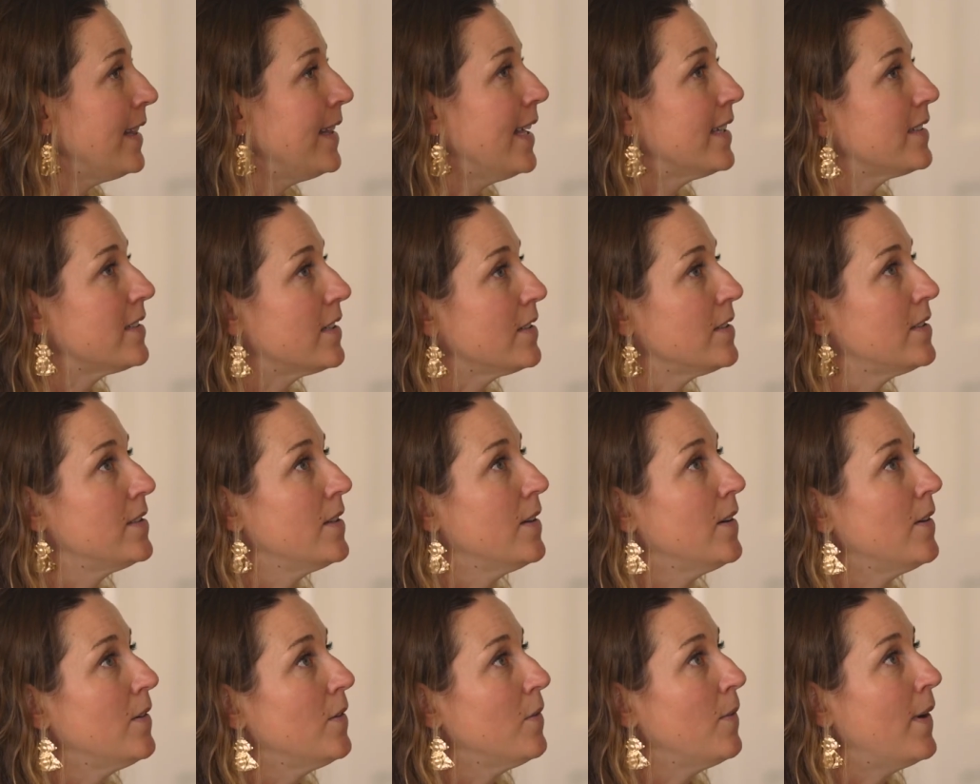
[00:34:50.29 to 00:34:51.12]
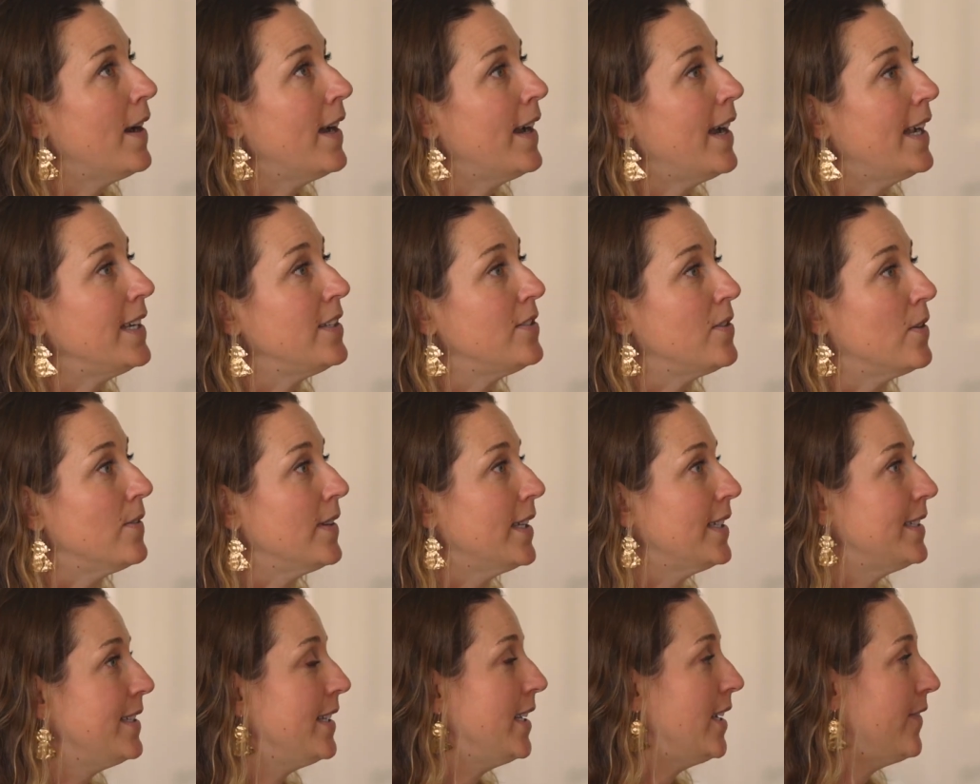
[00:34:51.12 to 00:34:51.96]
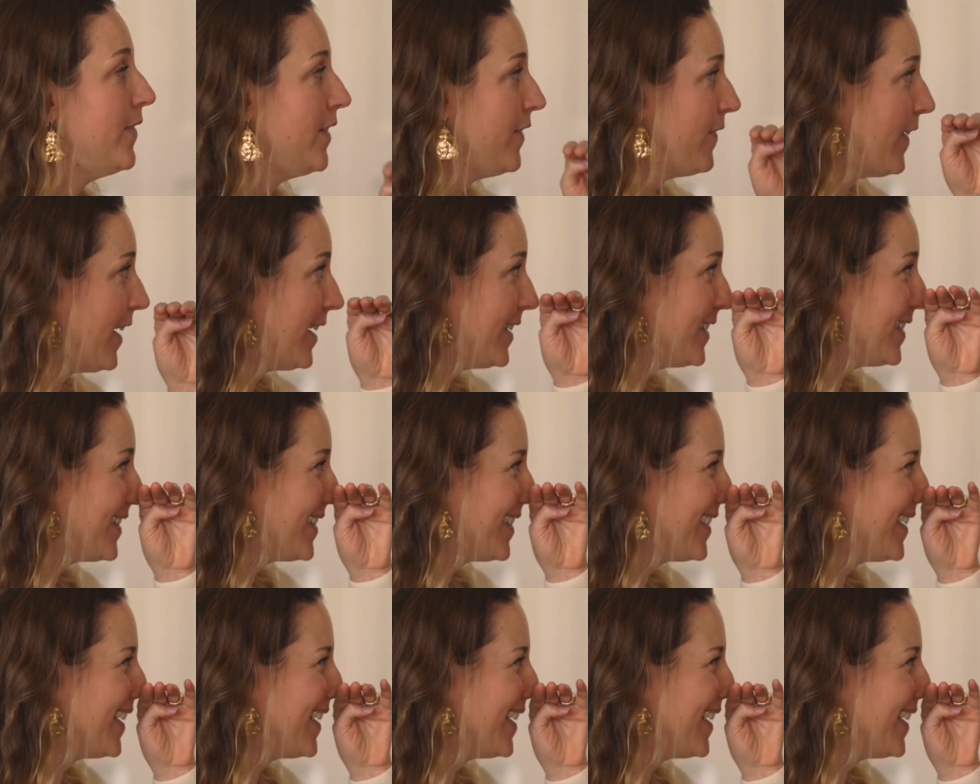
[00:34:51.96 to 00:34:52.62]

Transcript: And that's also why I don't like to give advice.